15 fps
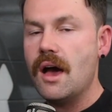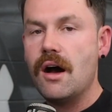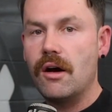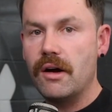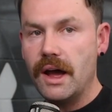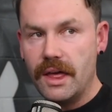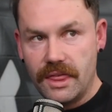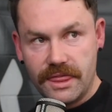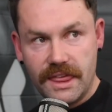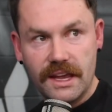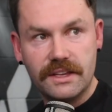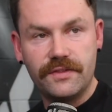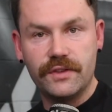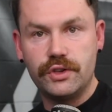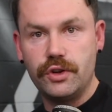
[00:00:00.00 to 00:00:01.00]
All right,
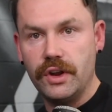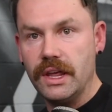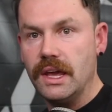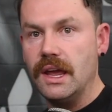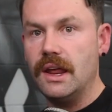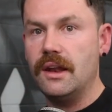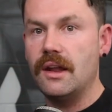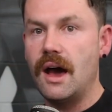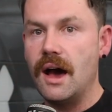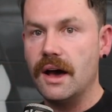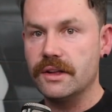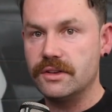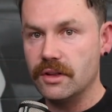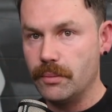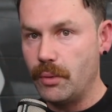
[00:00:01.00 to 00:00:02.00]
thanks for tuning in
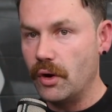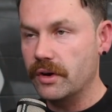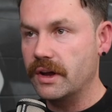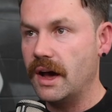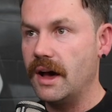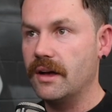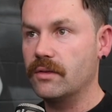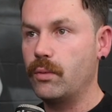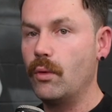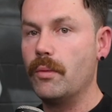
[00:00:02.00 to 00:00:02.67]
to the podcast.